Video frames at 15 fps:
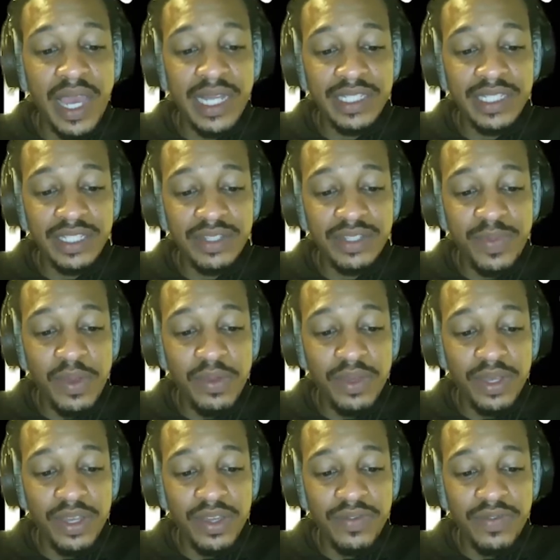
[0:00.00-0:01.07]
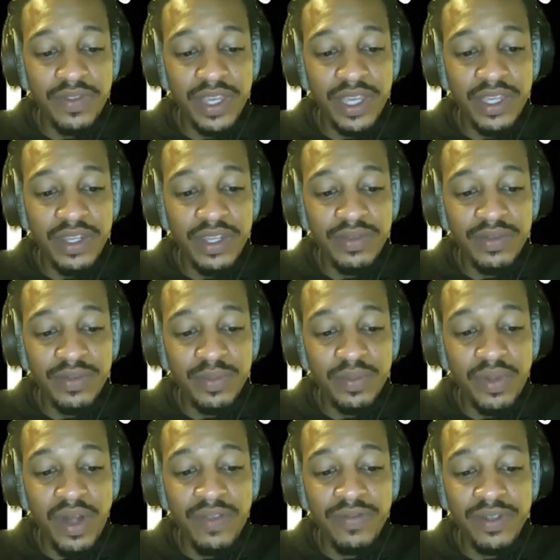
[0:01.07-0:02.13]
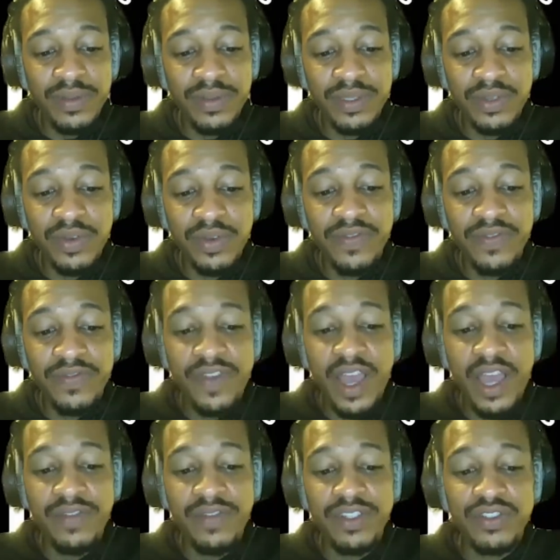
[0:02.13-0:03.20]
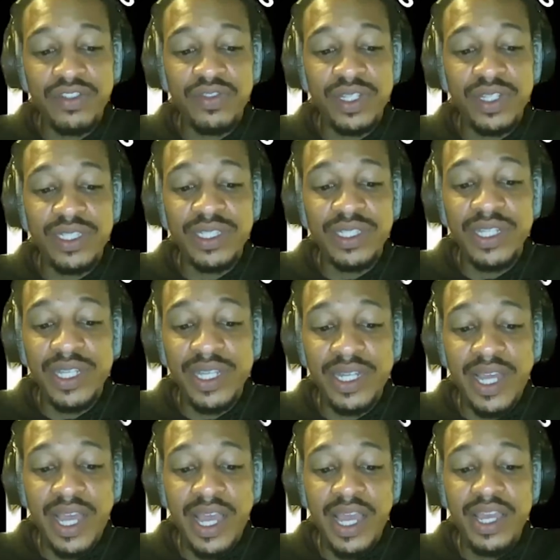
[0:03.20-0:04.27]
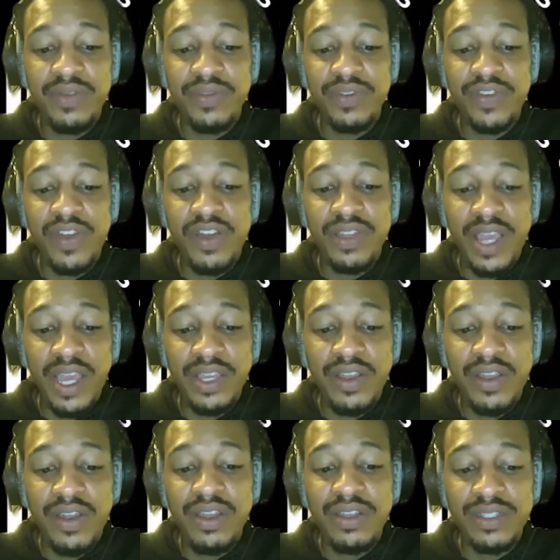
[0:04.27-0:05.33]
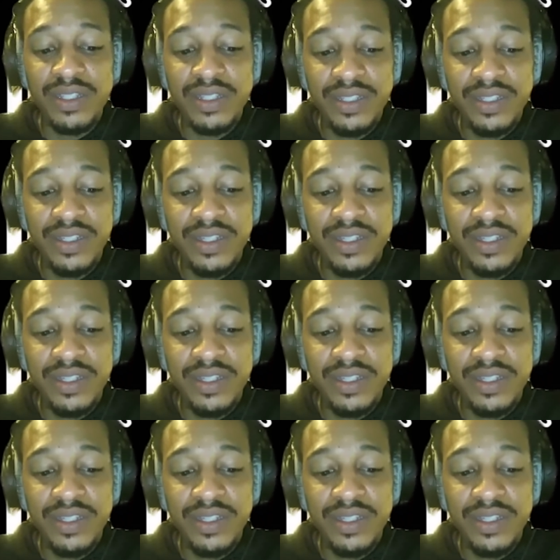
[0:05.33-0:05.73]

as it spoke of in Proverbs three and five, to trust in Ahayah with all thy heart